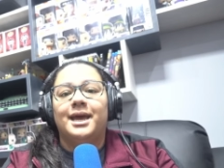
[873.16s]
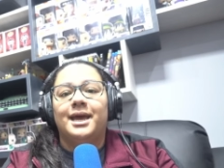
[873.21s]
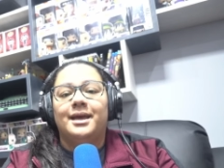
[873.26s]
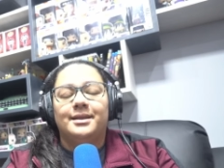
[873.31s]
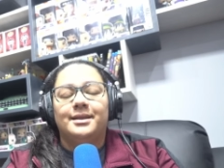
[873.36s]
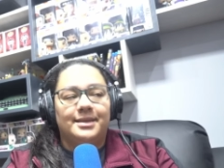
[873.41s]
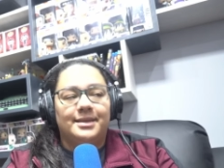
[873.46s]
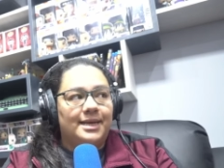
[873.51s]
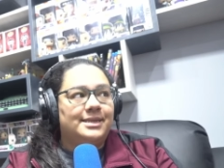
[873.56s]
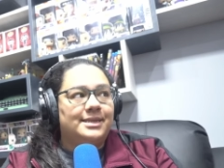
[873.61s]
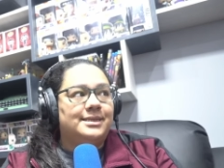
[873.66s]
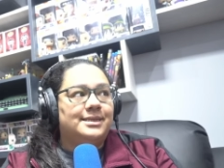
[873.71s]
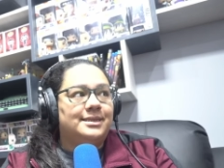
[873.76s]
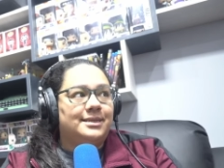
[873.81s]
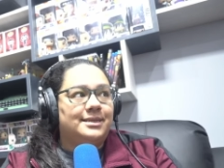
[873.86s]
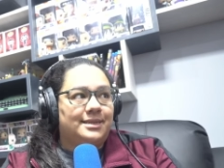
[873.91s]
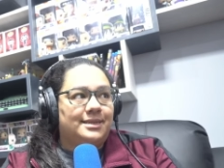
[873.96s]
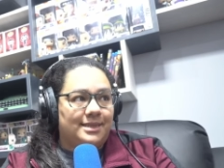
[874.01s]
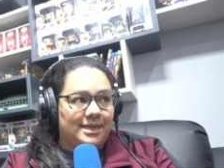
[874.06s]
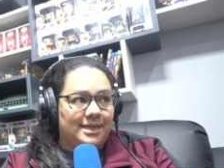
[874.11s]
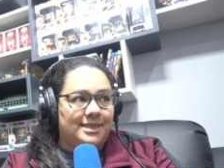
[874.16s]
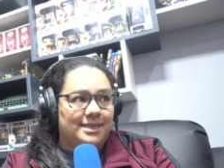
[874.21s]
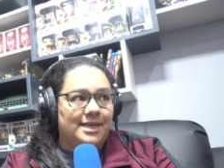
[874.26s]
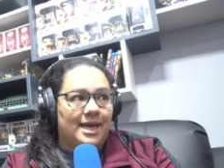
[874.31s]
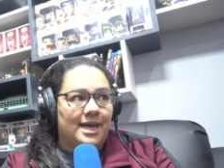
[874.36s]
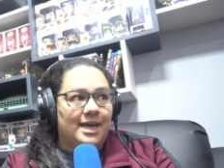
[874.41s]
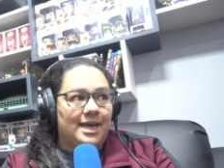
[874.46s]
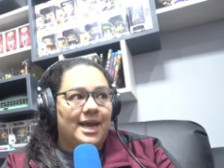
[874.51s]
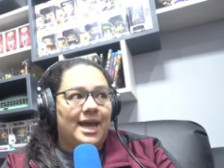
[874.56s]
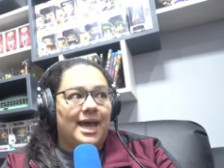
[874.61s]
this
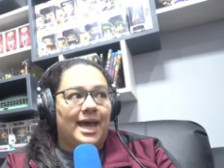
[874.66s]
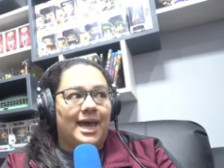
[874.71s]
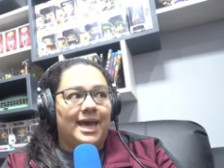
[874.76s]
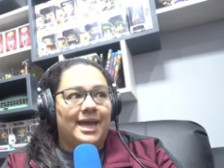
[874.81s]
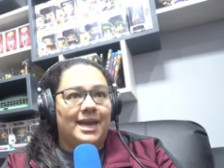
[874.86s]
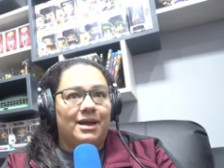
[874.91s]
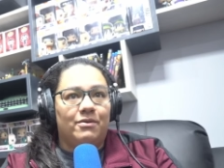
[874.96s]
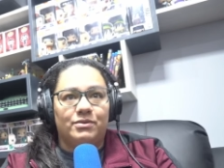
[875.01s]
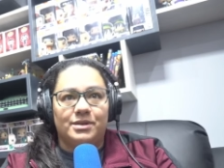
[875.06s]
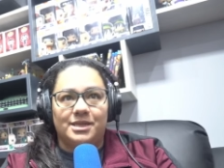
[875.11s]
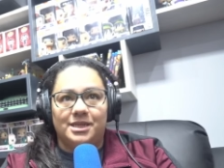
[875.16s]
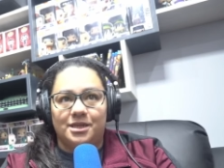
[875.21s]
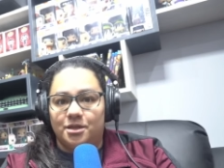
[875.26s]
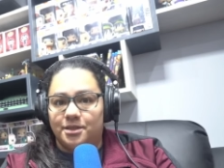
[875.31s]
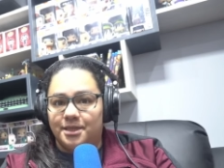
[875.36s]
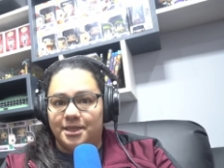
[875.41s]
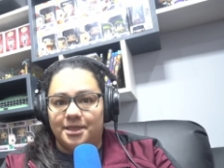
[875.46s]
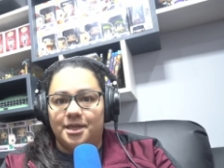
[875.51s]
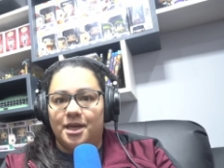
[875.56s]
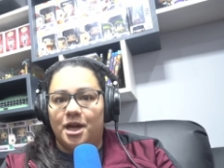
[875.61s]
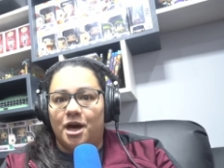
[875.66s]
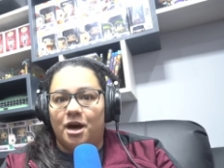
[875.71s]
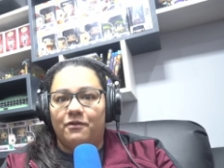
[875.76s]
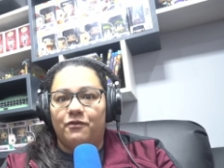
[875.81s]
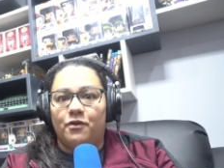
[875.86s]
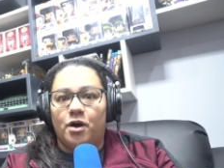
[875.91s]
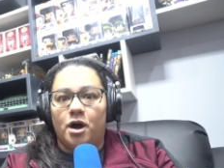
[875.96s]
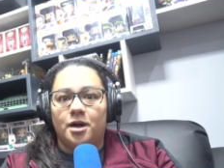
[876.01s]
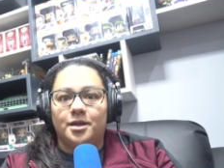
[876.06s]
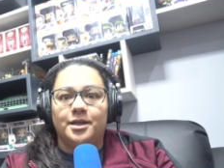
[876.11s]
season and every single season of
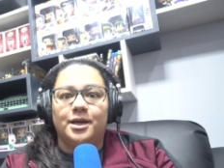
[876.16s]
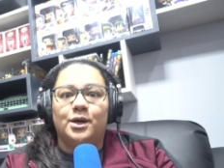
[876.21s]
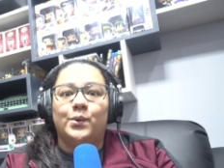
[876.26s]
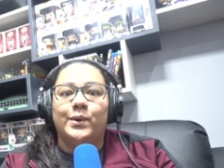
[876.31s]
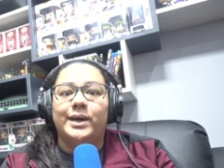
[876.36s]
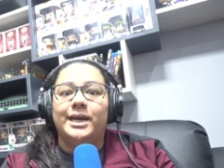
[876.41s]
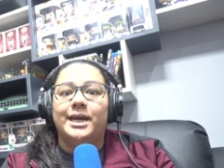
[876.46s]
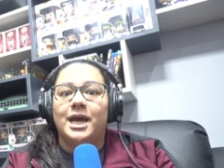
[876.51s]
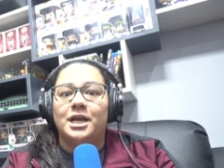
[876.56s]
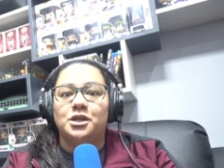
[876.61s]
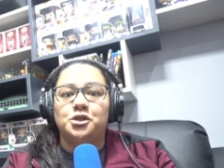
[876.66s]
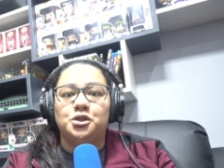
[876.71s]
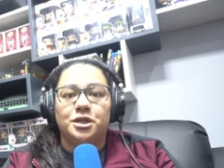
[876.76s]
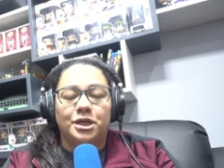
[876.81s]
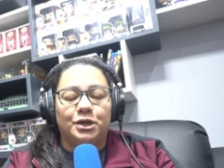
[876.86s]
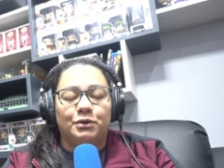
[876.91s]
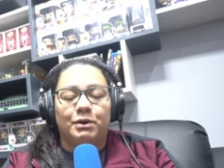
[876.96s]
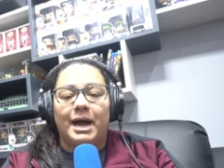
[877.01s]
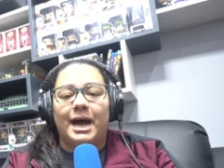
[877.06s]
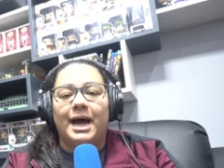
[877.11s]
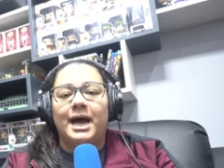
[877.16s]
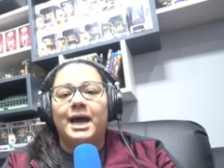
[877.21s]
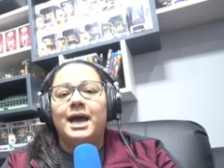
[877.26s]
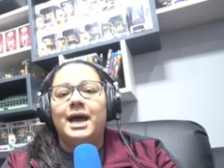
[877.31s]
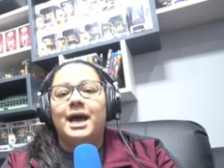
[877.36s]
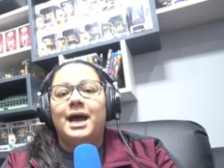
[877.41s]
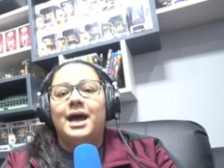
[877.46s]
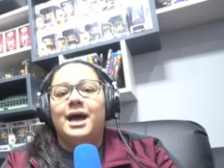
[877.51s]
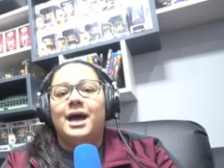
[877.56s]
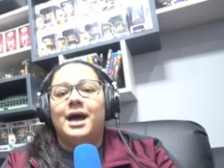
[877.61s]
Harley Quinn and She-Ra.
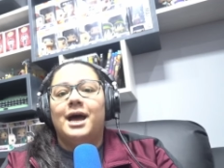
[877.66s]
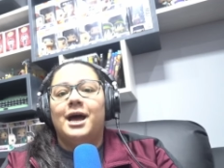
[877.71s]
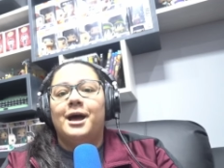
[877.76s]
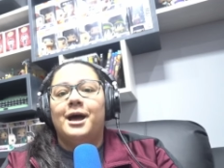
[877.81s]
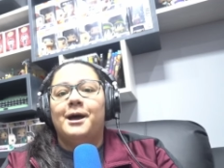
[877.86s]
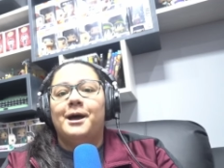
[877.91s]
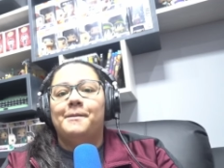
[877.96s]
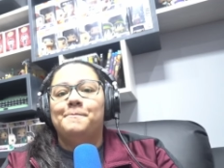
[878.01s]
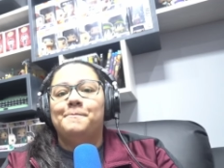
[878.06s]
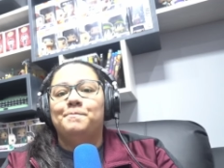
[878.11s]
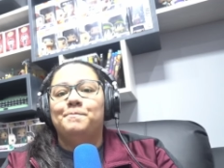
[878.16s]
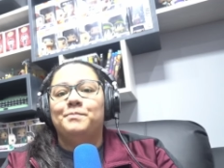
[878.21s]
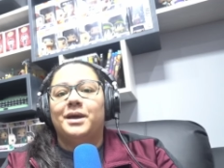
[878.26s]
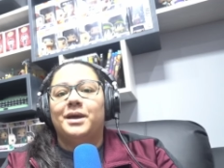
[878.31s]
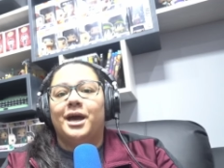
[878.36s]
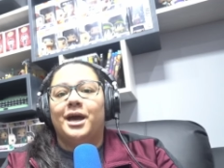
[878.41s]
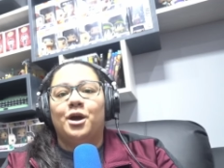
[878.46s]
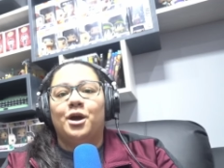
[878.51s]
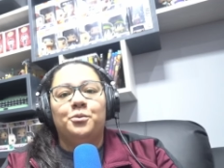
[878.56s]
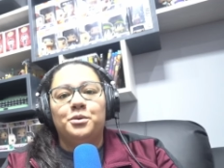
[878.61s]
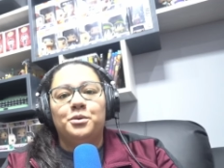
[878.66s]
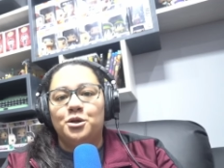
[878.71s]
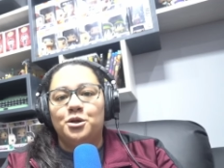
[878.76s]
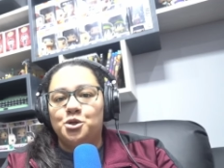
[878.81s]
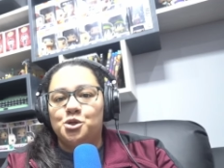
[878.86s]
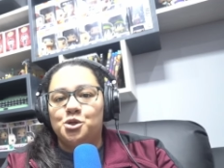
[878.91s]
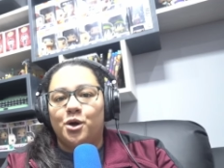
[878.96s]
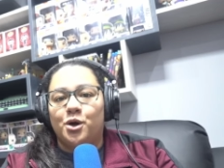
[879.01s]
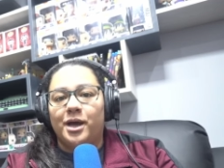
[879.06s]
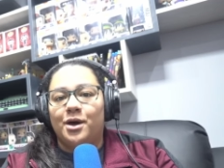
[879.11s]
Um, I hope you
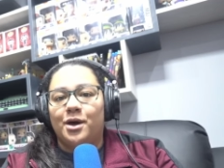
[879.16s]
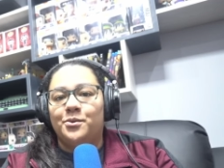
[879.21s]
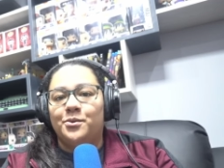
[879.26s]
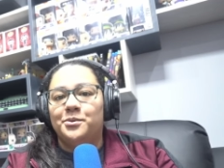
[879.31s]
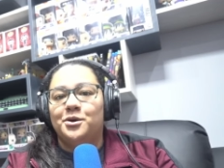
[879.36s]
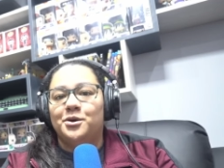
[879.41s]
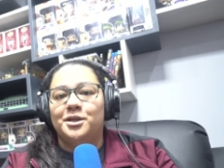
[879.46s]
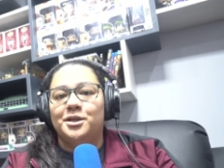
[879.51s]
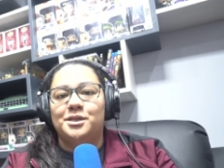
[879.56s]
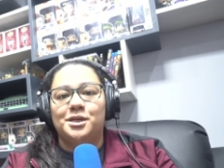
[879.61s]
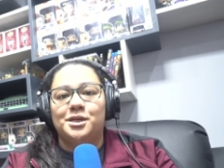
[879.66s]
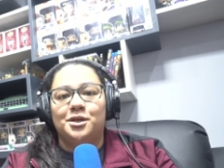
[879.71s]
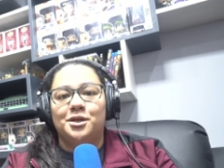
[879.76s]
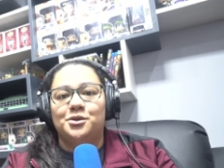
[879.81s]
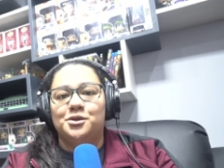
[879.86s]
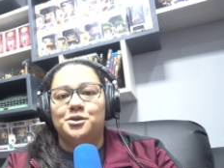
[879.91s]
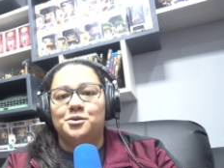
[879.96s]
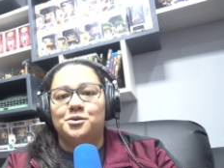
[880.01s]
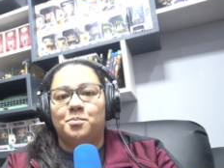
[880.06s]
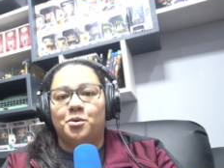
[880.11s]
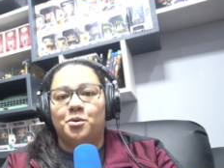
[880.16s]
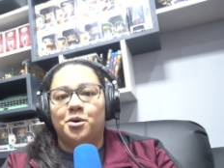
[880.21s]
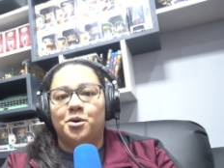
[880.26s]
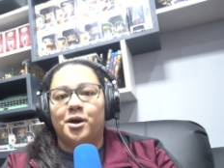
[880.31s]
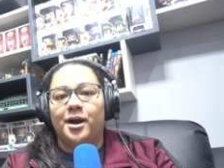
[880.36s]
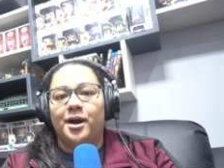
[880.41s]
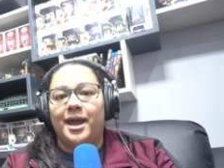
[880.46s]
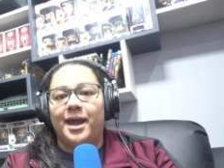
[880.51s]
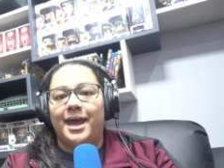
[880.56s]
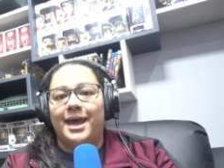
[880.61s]
enjoy. I hope you continue to
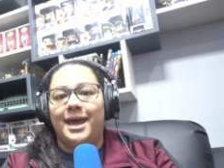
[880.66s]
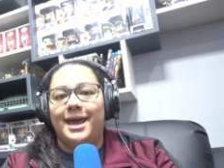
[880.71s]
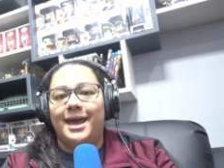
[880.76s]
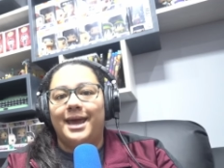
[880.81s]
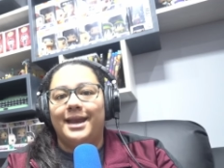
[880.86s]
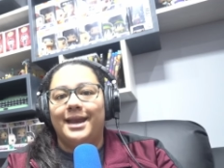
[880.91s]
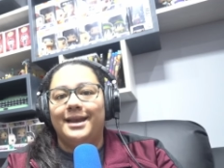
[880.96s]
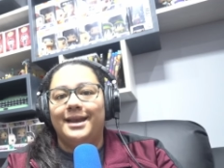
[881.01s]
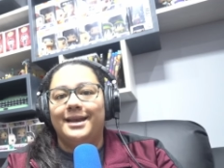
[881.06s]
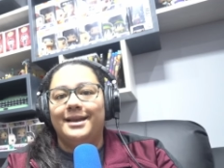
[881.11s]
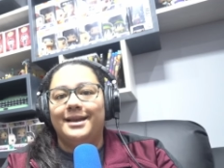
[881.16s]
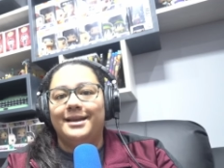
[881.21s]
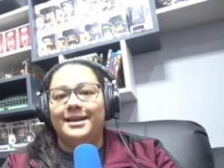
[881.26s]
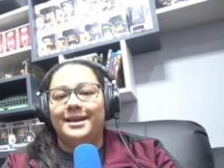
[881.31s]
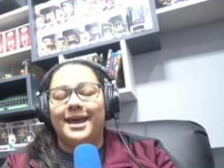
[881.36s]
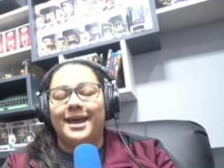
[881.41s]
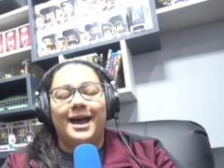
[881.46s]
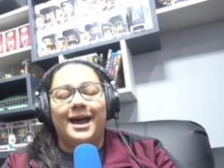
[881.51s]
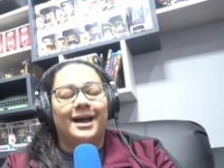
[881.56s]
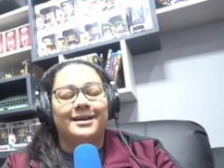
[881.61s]
support. And yeah,